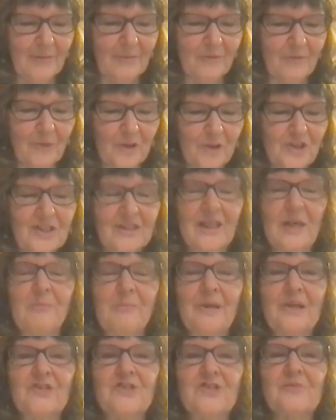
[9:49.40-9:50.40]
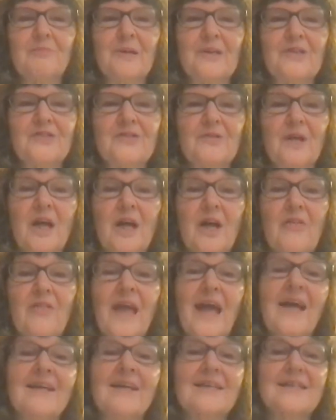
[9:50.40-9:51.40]
Fortunately, menstrual health
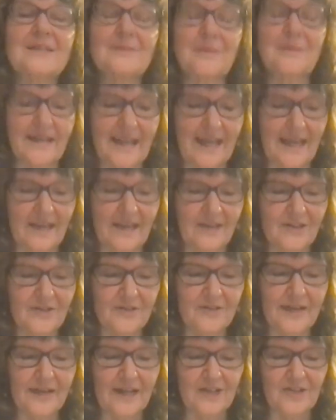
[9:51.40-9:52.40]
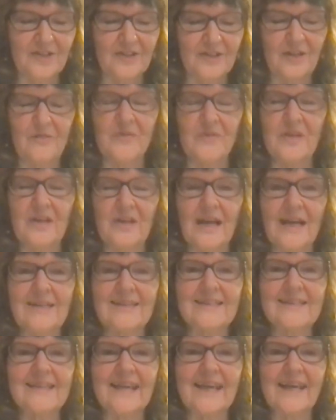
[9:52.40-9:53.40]
has gained traction over the
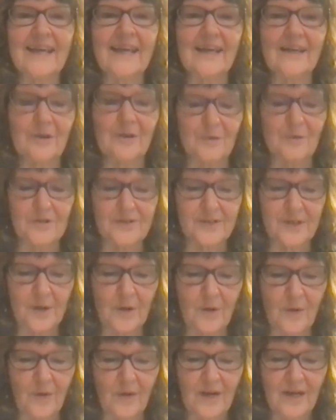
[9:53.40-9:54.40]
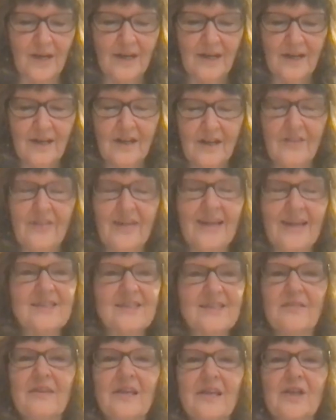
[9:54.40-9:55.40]
last decade or so, thanks
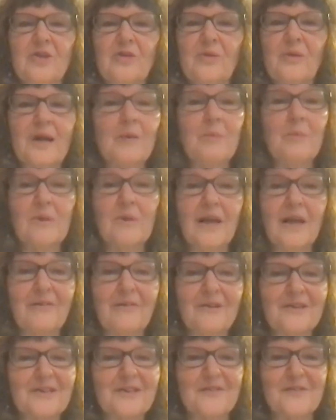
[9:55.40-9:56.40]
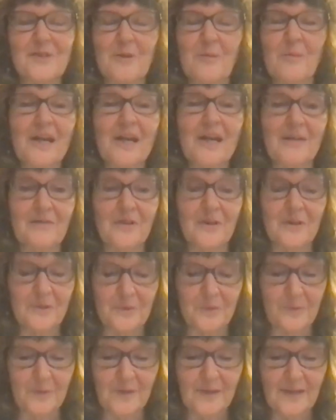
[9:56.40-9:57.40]
to the incredible efforts of so many of
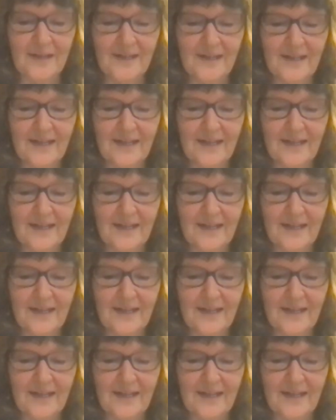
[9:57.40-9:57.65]
you,